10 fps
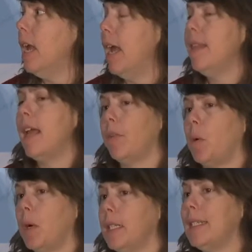and that, of
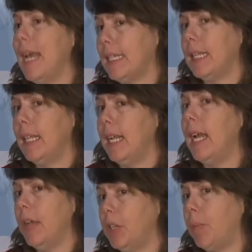course, is escalating
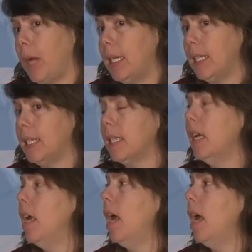housing prices.